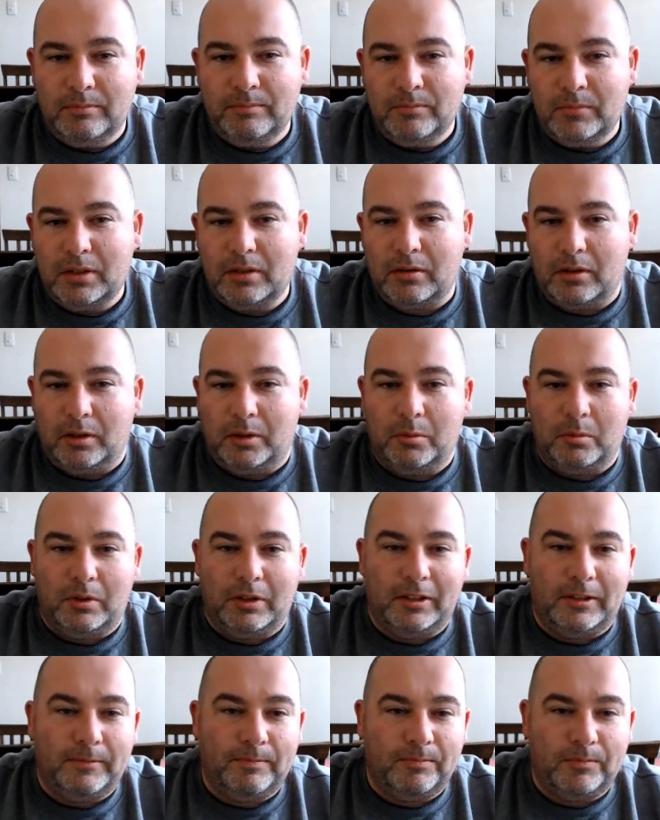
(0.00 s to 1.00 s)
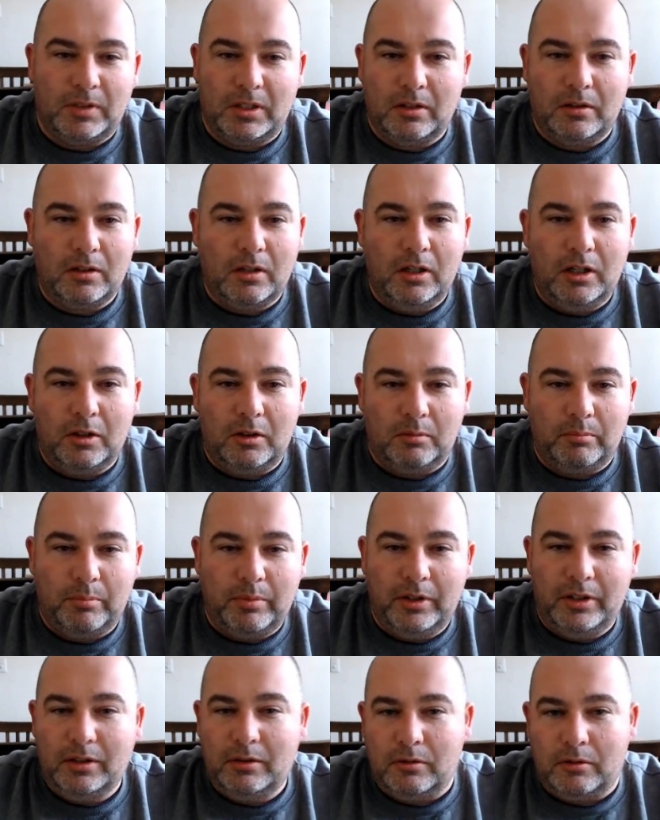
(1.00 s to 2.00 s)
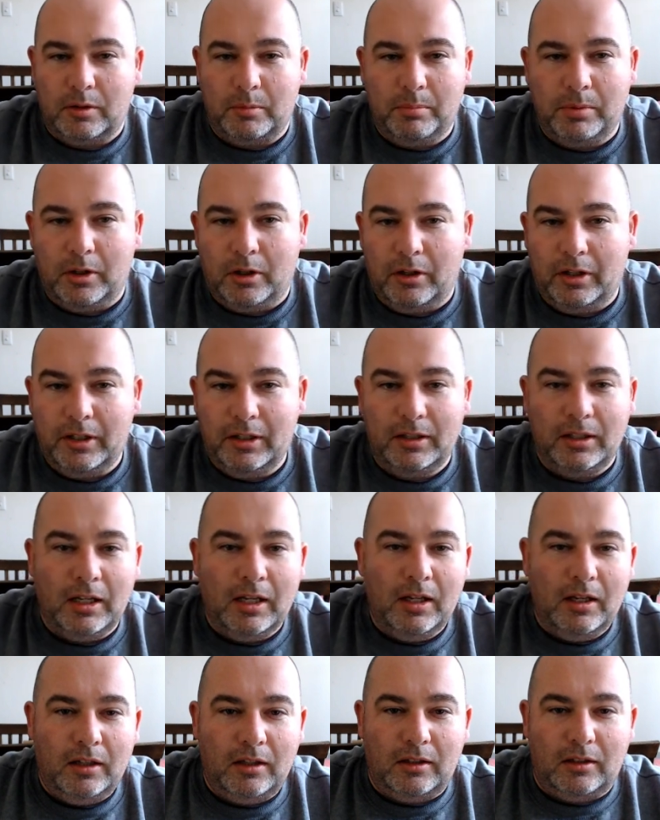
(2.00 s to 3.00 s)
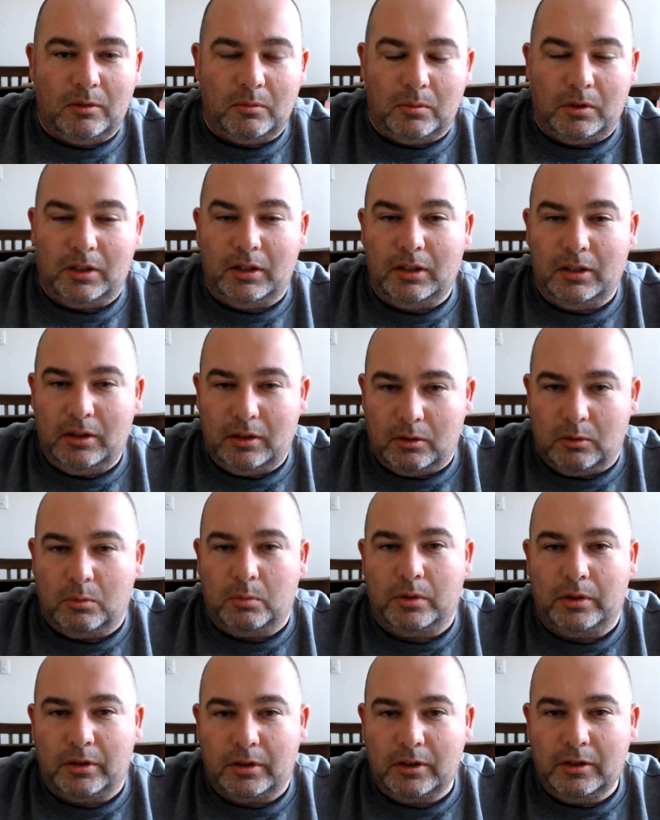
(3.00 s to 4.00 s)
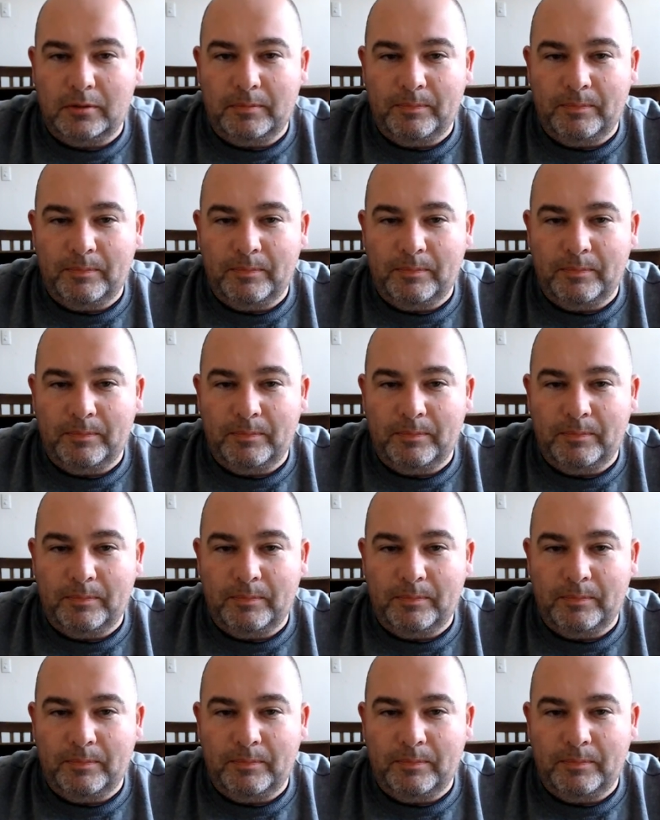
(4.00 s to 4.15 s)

So um, just click on print or apply. Either way, it'll work.